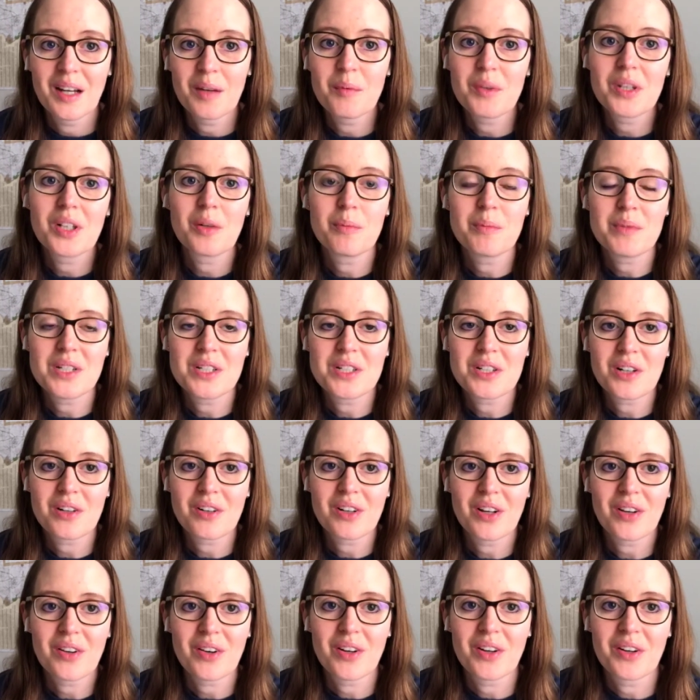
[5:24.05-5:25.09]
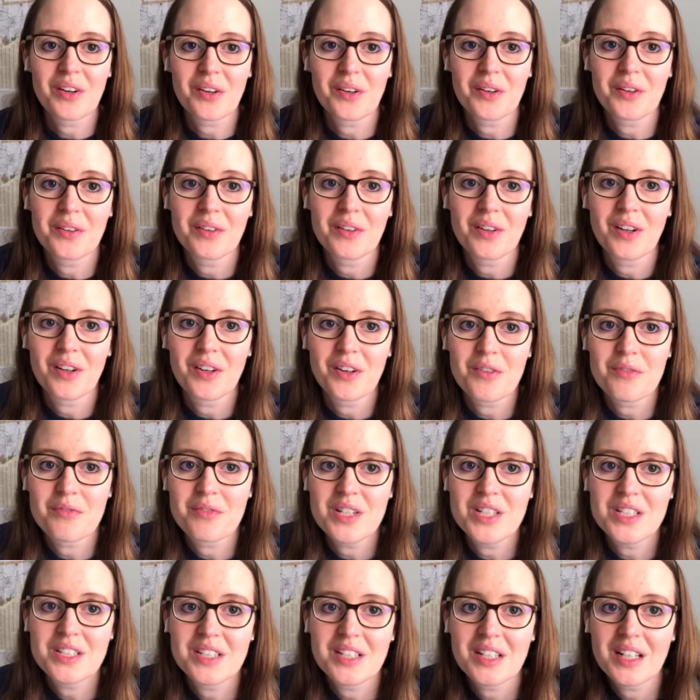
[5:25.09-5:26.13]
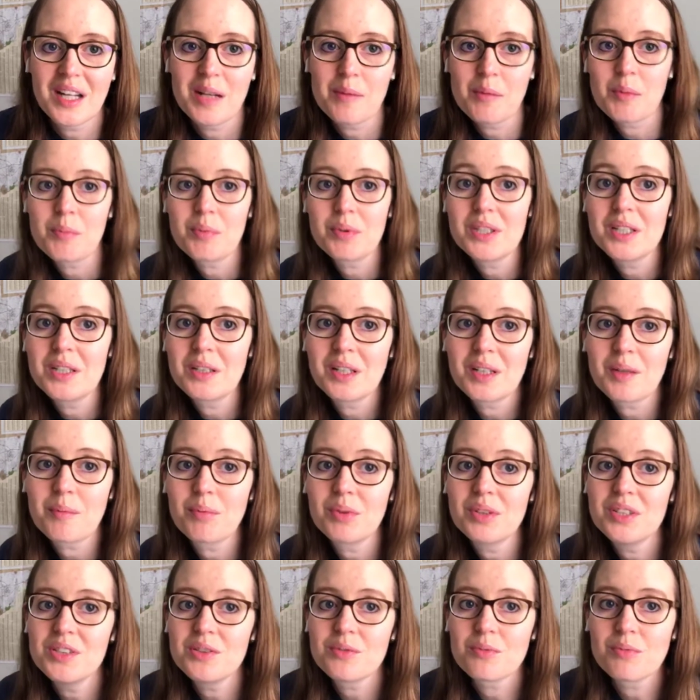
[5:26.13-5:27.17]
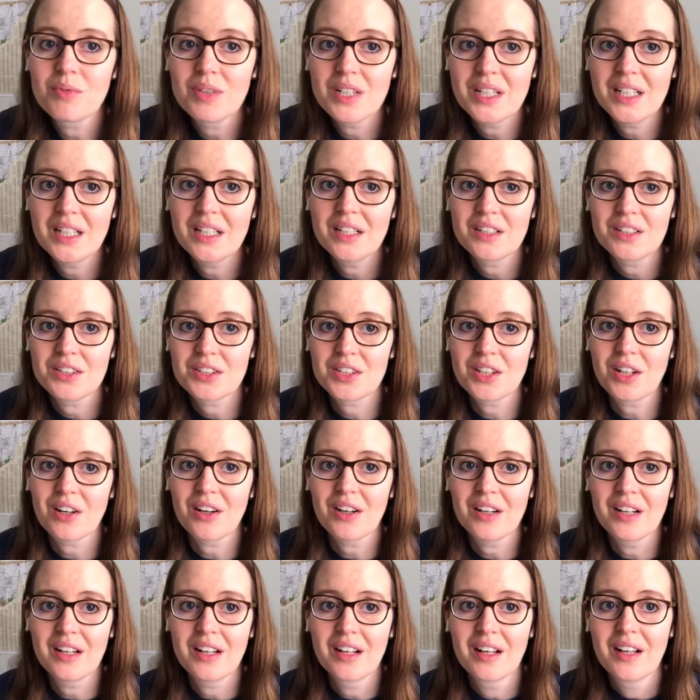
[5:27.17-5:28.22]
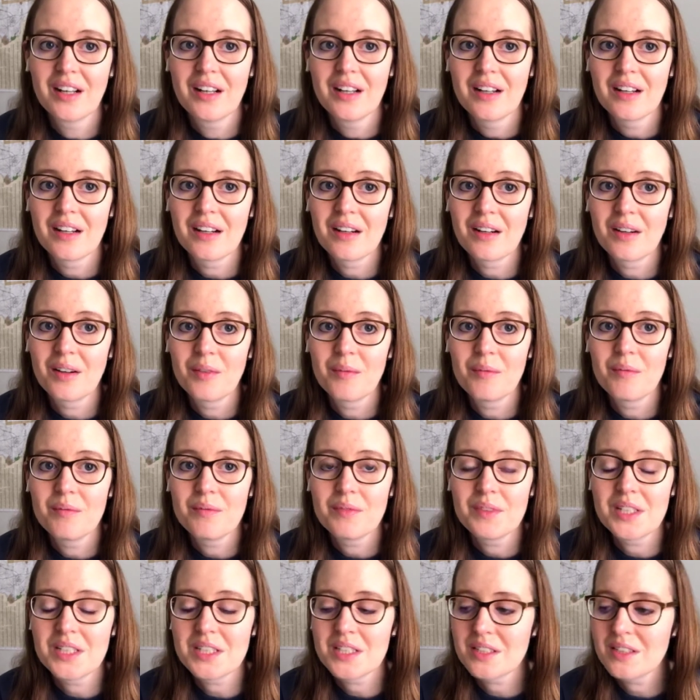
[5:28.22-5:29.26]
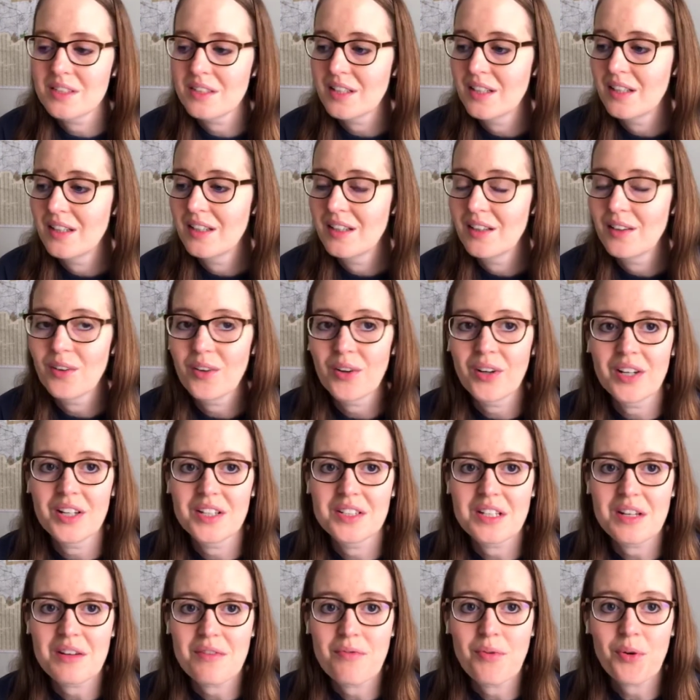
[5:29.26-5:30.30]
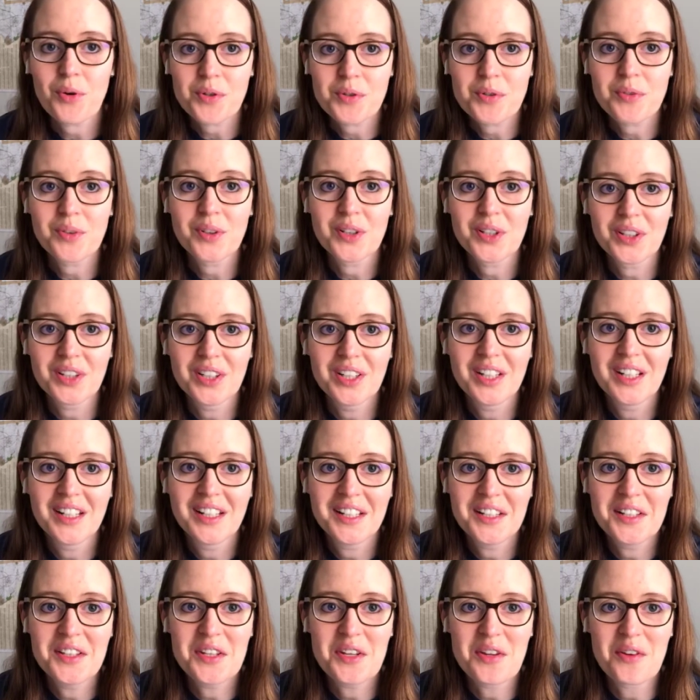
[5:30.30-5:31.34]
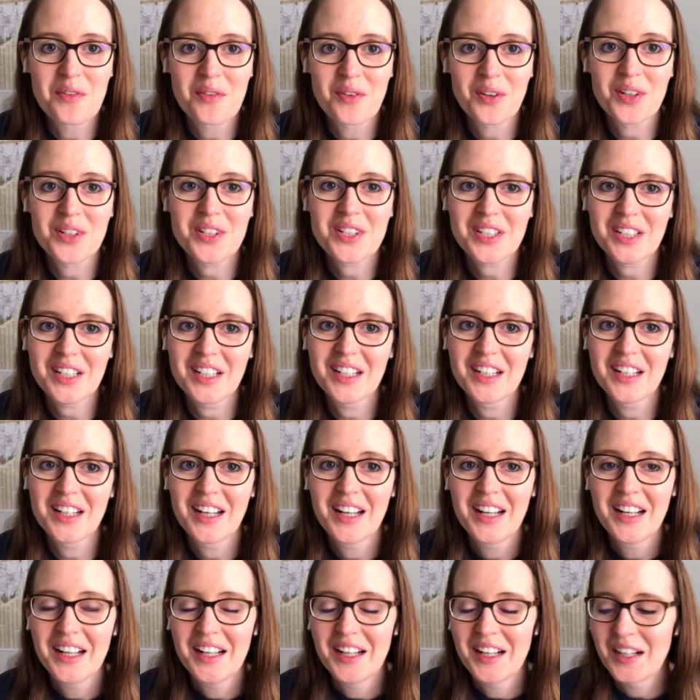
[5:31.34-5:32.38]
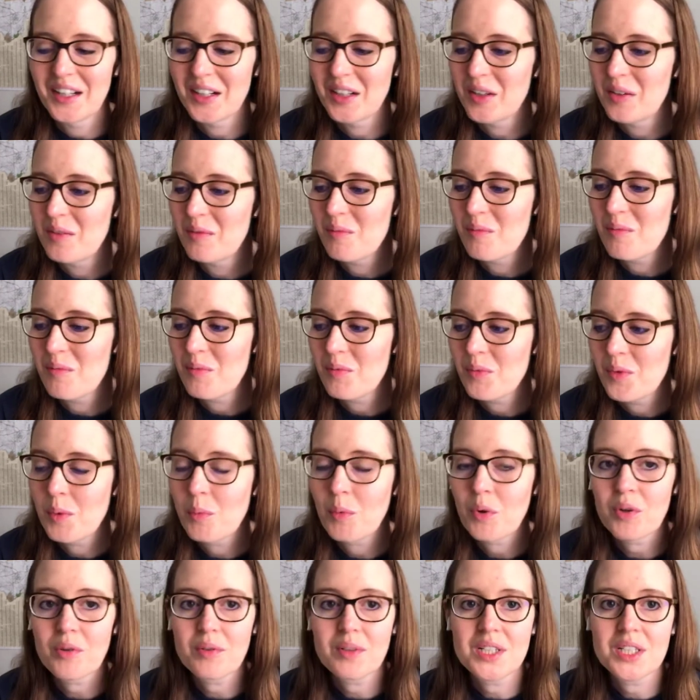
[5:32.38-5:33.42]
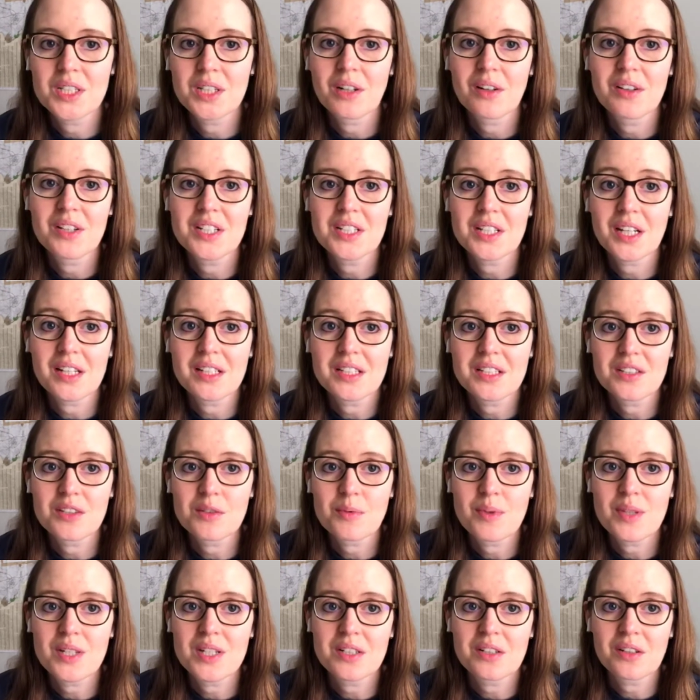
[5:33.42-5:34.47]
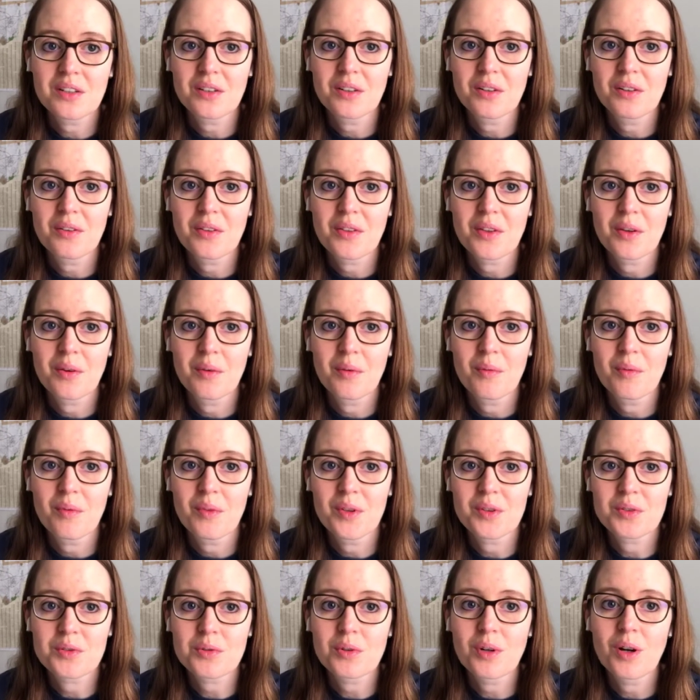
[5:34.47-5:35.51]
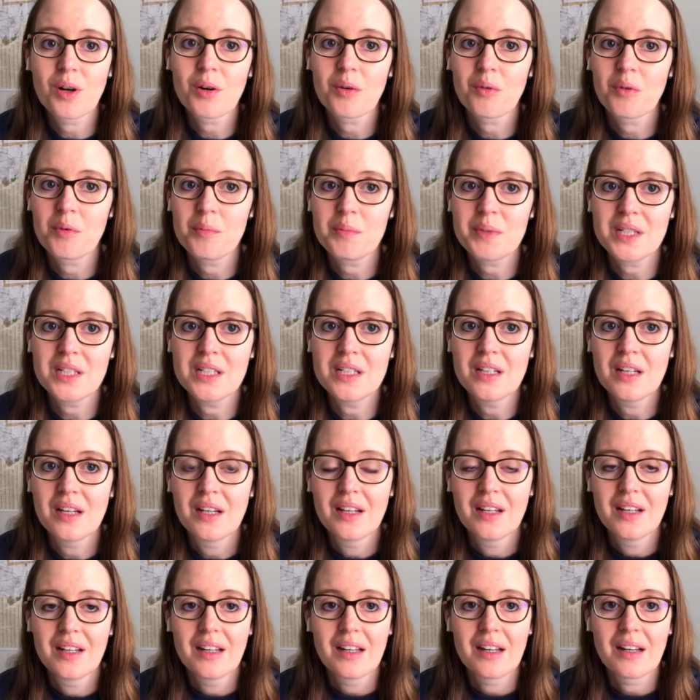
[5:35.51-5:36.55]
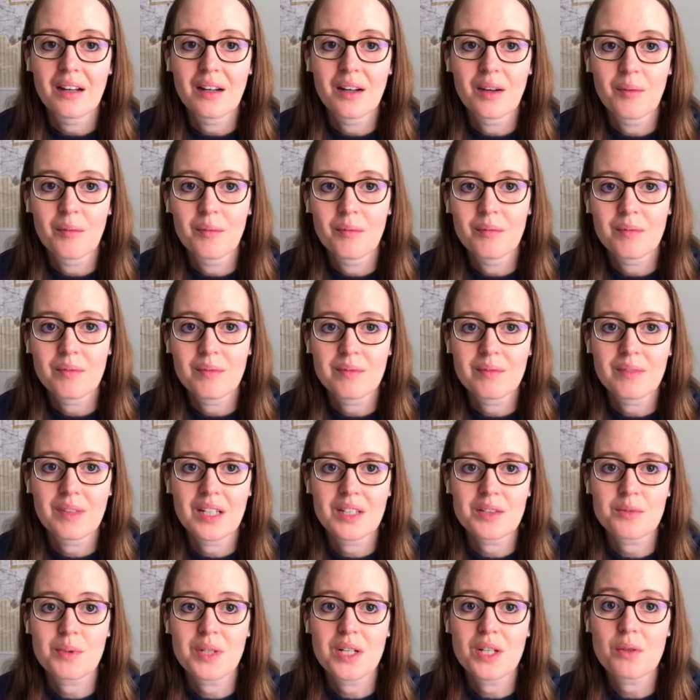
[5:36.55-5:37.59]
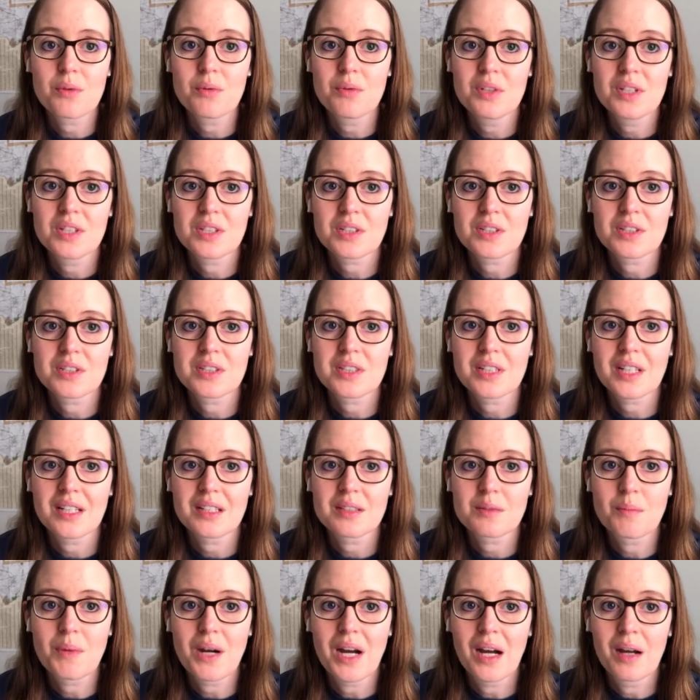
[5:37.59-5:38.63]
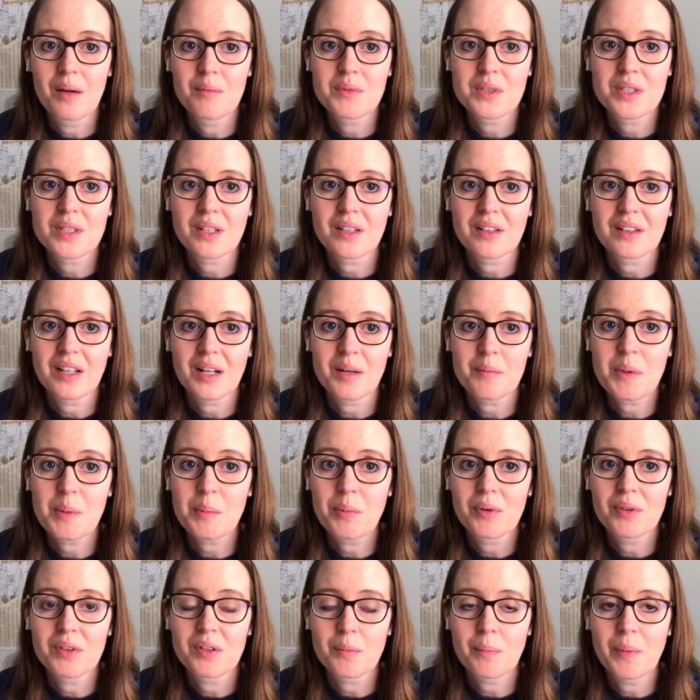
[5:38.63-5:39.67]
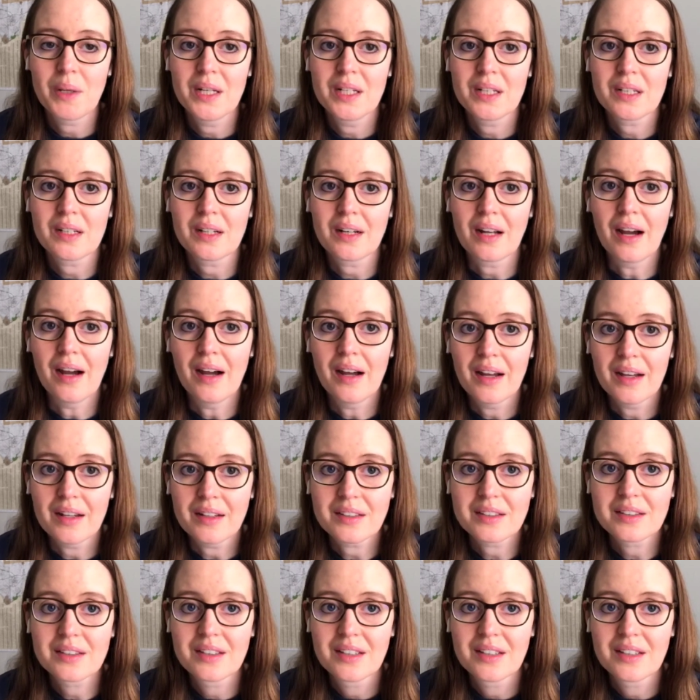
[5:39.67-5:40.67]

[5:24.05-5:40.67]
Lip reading: It'll be shared out on all our feeds today, but please read it, share it. Lora is a force for good in the universe, and the more we share these ideas with each other, the stronger we'll be as we get through this. Because as moms, a lot of people are depending on us,